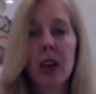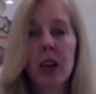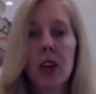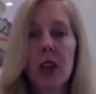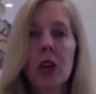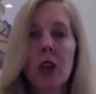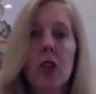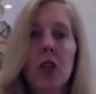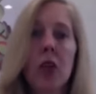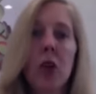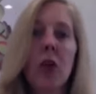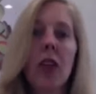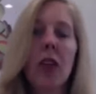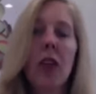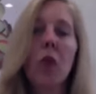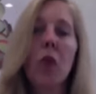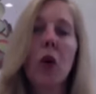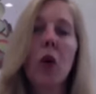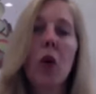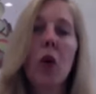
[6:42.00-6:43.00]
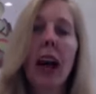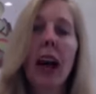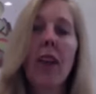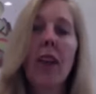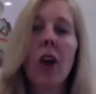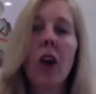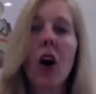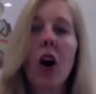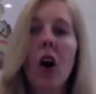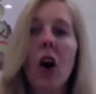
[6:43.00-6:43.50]
so they won't have
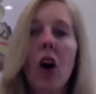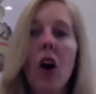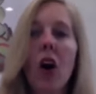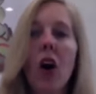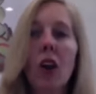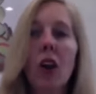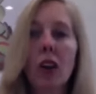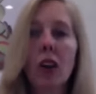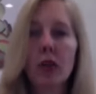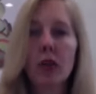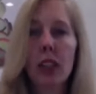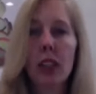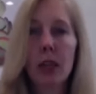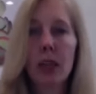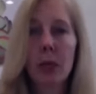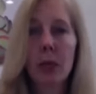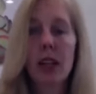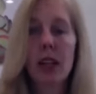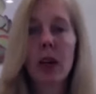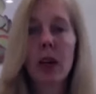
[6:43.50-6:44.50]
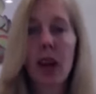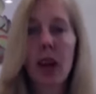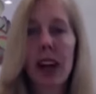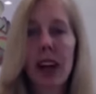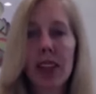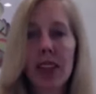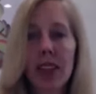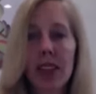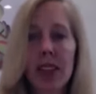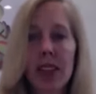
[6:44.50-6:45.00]
all of the amino
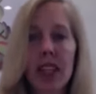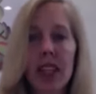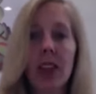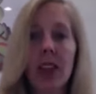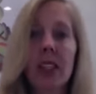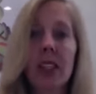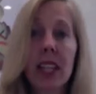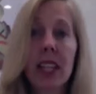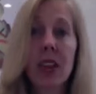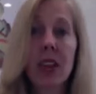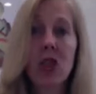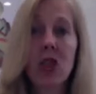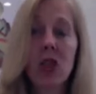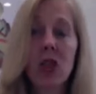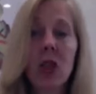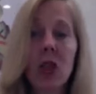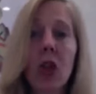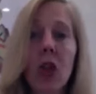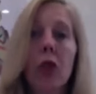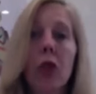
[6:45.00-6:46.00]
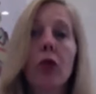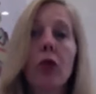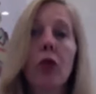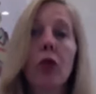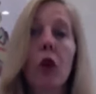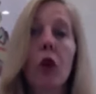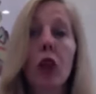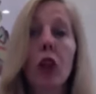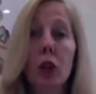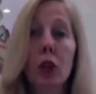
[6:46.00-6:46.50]
acids that are essential
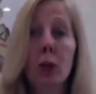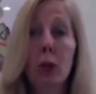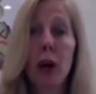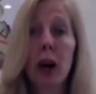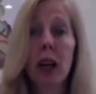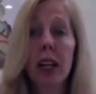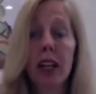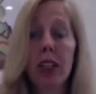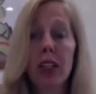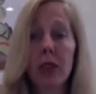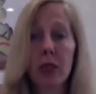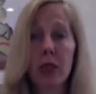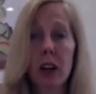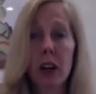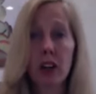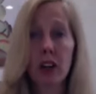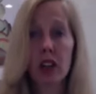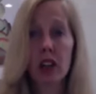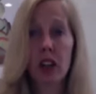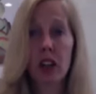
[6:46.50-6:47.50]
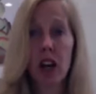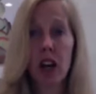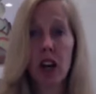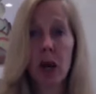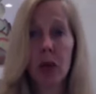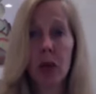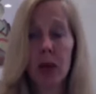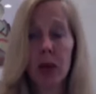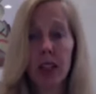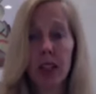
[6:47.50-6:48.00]
for your body to function
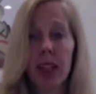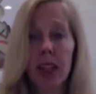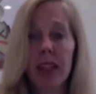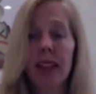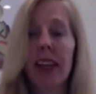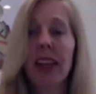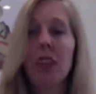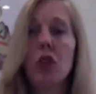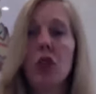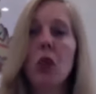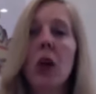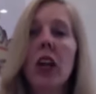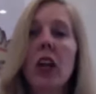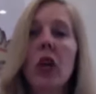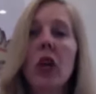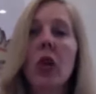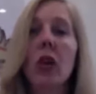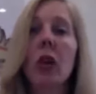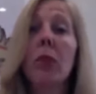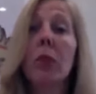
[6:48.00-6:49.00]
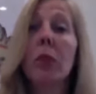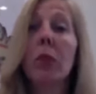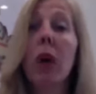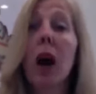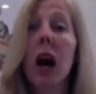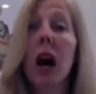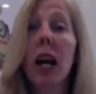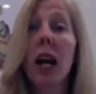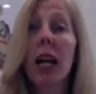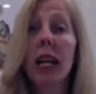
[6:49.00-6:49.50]
optimally. That's why you
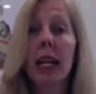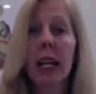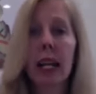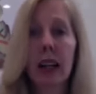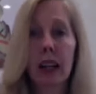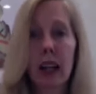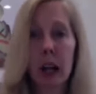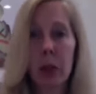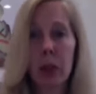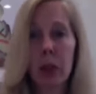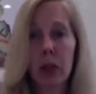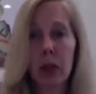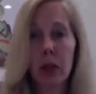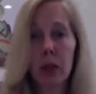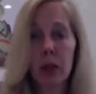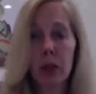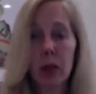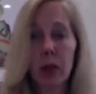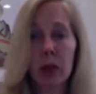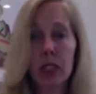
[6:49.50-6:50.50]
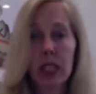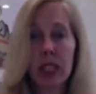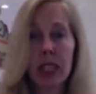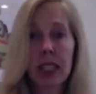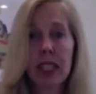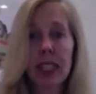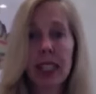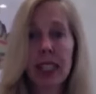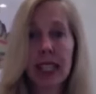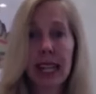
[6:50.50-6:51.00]
combine a couple of
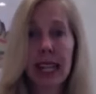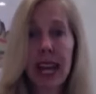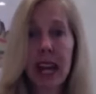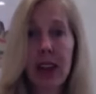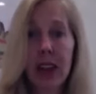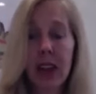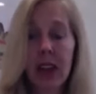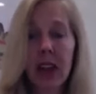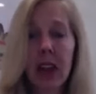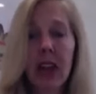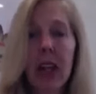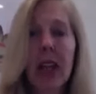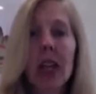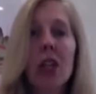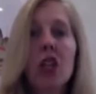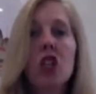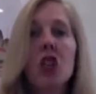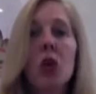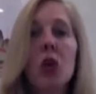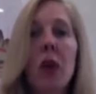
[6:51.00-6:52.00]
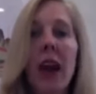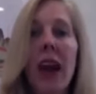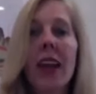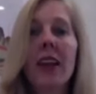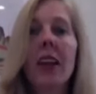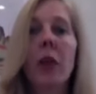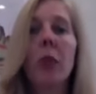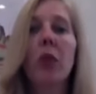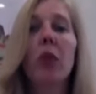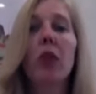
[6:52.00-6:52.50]
proteins together to end
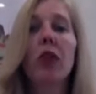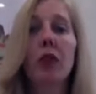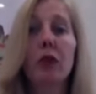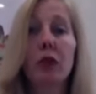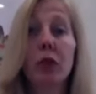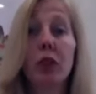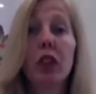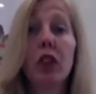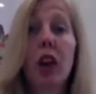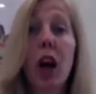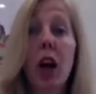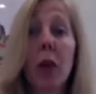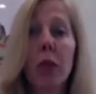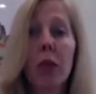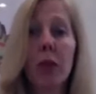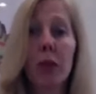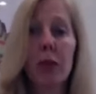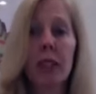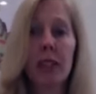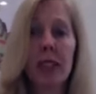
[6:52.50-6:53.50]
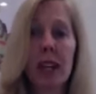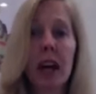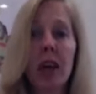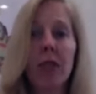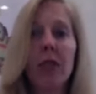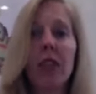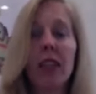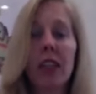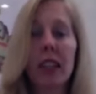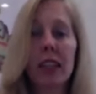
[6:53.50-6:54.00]
up with the full complement
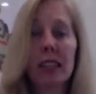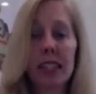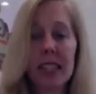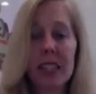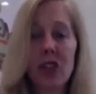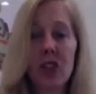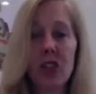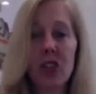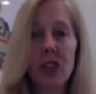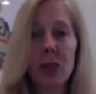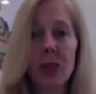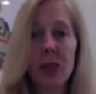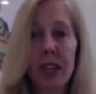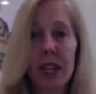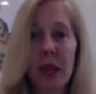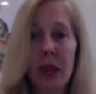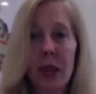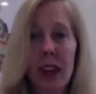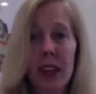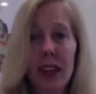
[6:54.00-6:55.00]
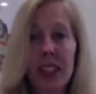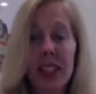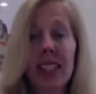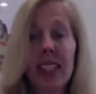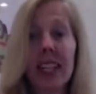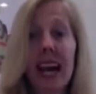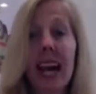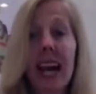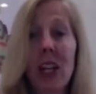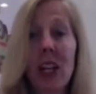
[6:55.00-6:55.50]
of the essential amino acids
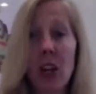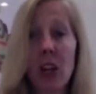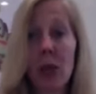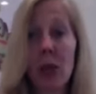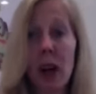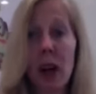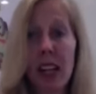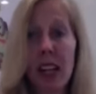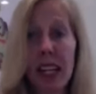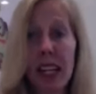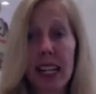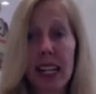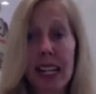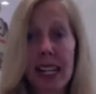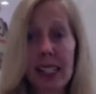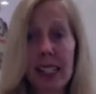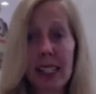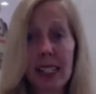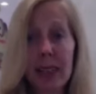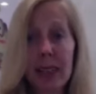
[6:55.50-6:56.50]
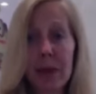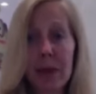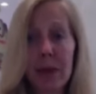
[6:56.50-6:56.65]
that your body needs.